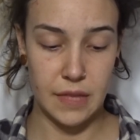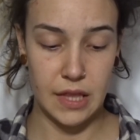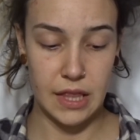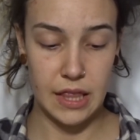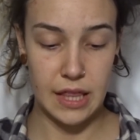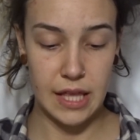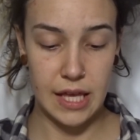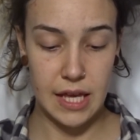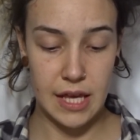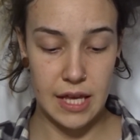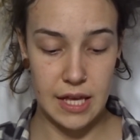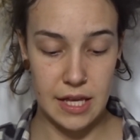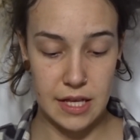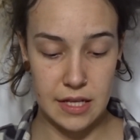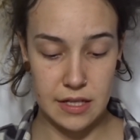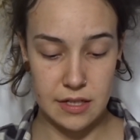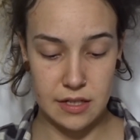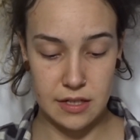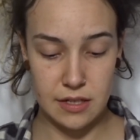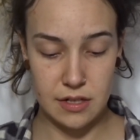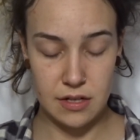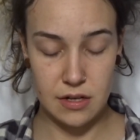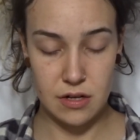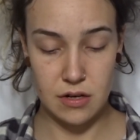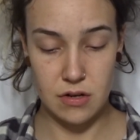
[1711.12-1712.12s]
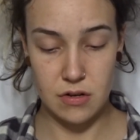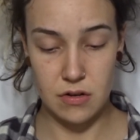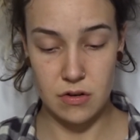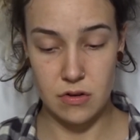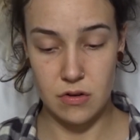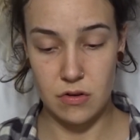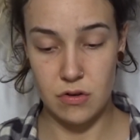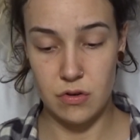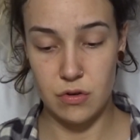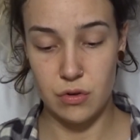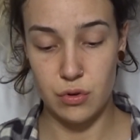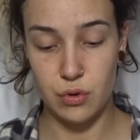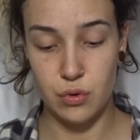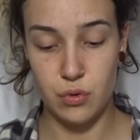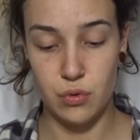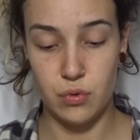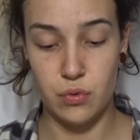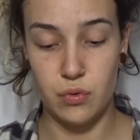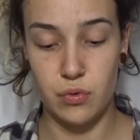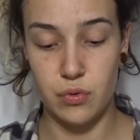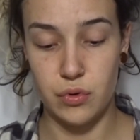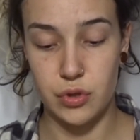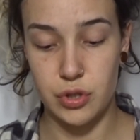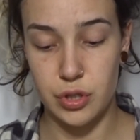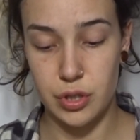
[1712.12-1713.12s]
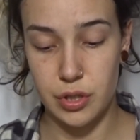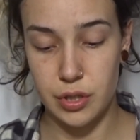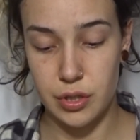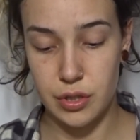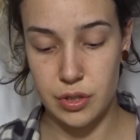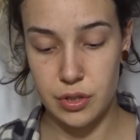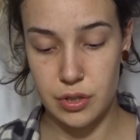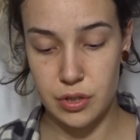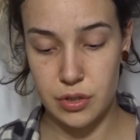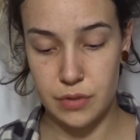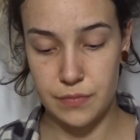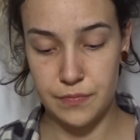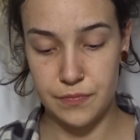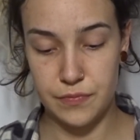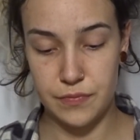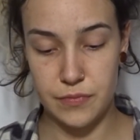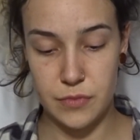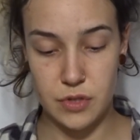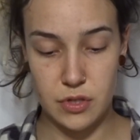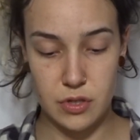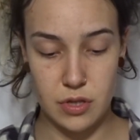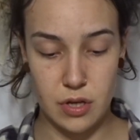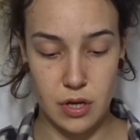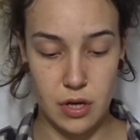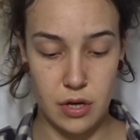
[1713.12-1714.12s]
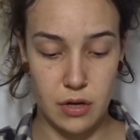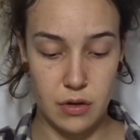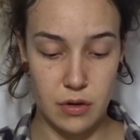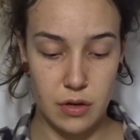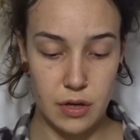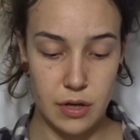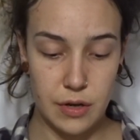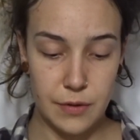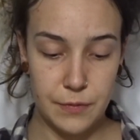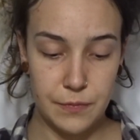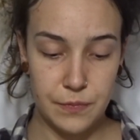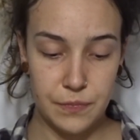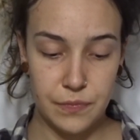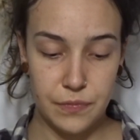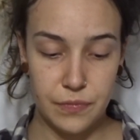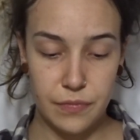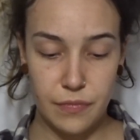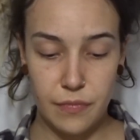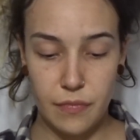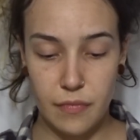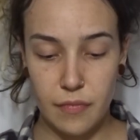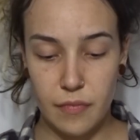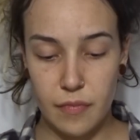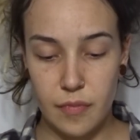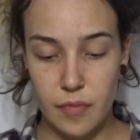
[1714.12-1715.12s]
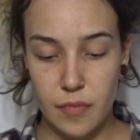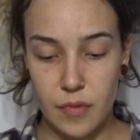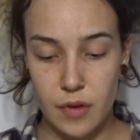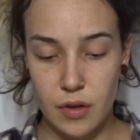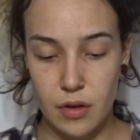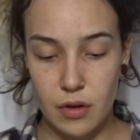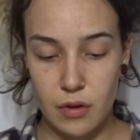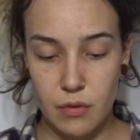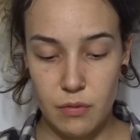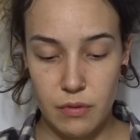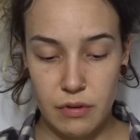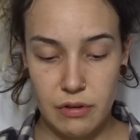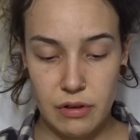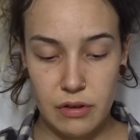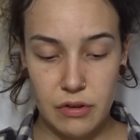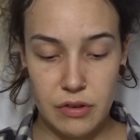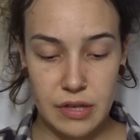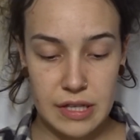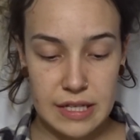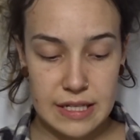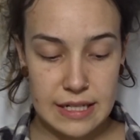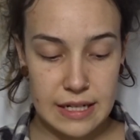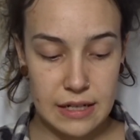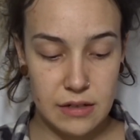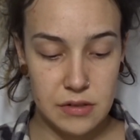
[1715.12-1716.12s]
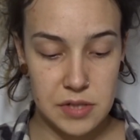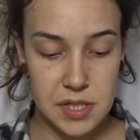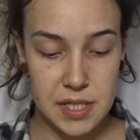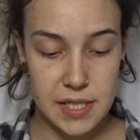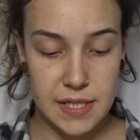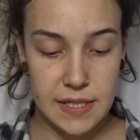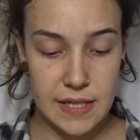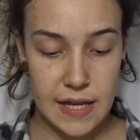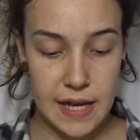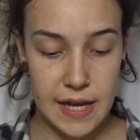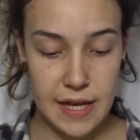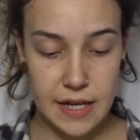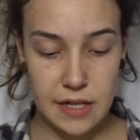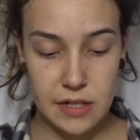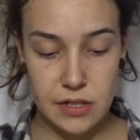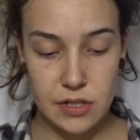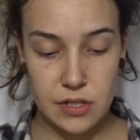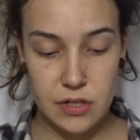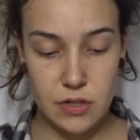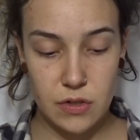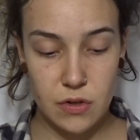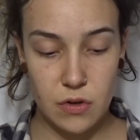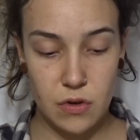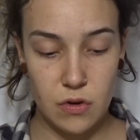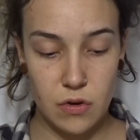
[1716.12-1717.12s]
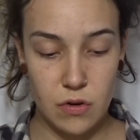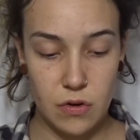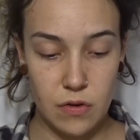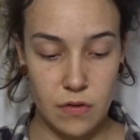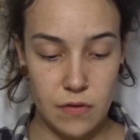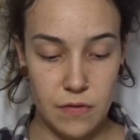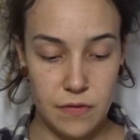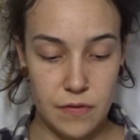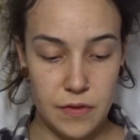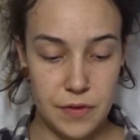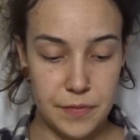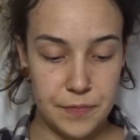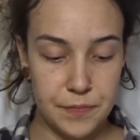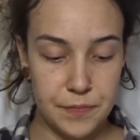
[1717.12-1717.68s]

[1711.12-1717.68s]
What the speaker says: These are gorgeous. So we got this little set of